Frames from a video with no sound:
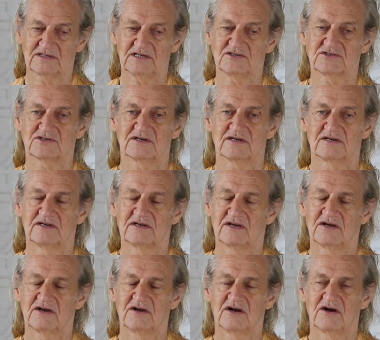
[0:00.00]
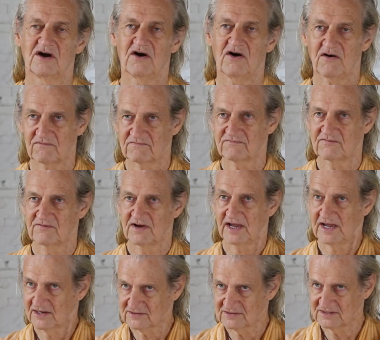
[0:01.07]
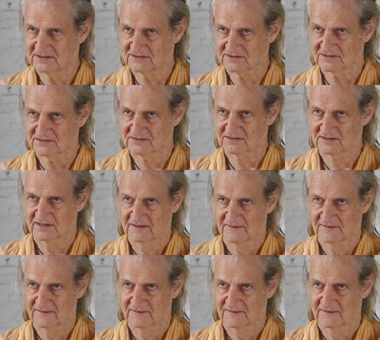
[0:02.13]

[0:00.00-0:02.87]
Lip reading: teacher of our teachers.